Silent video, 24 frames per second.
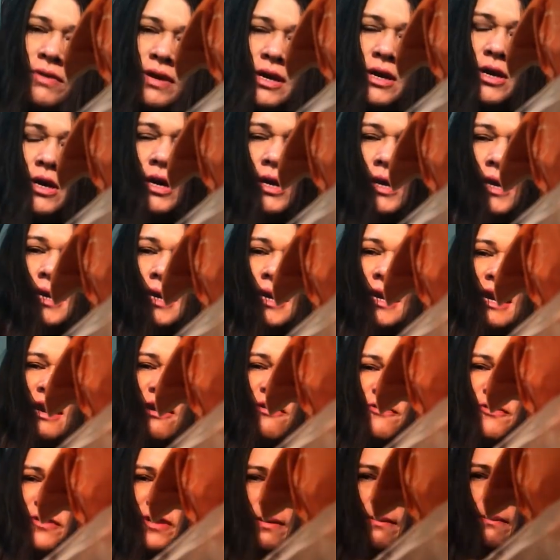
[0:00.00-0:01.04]
we're gonna
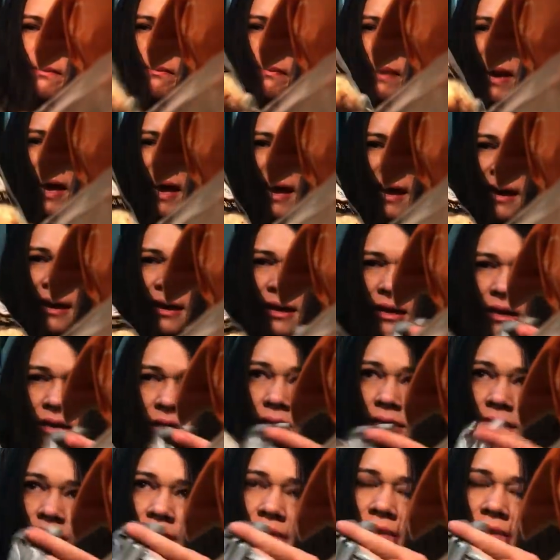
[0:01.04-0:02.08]
give them bagels.